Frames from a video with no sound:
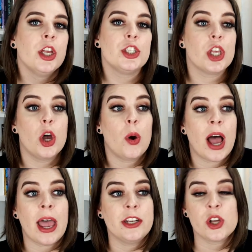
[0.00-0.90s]
So
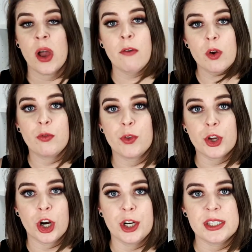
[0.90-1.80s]
I don't have one for
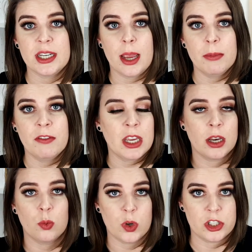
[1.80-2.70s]
the current city I'm living
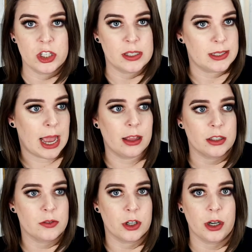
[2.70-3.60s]
in, which is
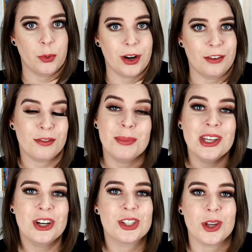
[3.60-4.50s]
Dallas for anyone
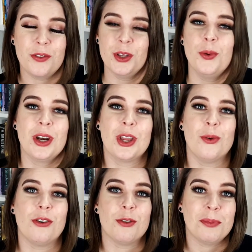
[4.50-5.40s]
unfamiliar. So I really want to
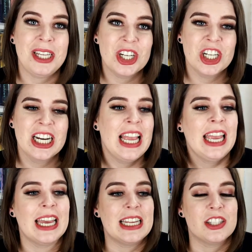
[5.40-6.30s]
get one from here.
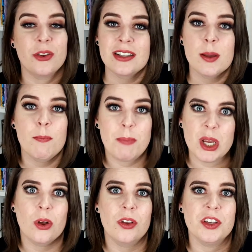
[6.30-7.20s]
And so that's a
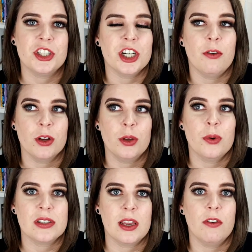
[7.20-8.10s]
big goal this year. I really
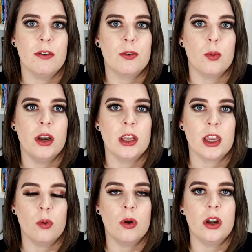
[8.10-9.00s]
want to save up for one
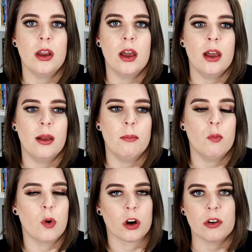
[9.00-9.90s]
and get one,
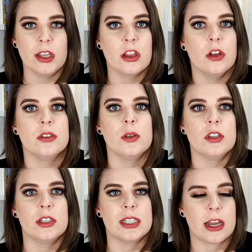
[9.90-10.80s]
um, work really closely
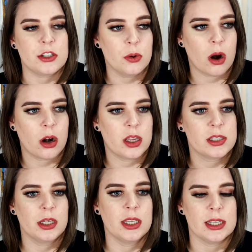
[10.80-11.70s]
with a tattoo
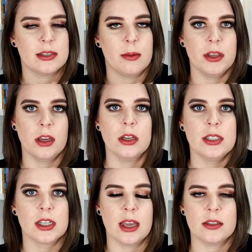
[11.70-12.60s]
artist, get something
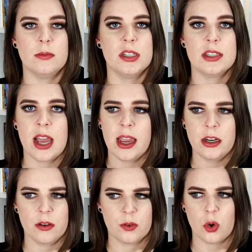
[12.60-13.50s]
custom
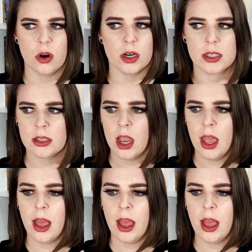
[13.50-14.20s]
designed, of course.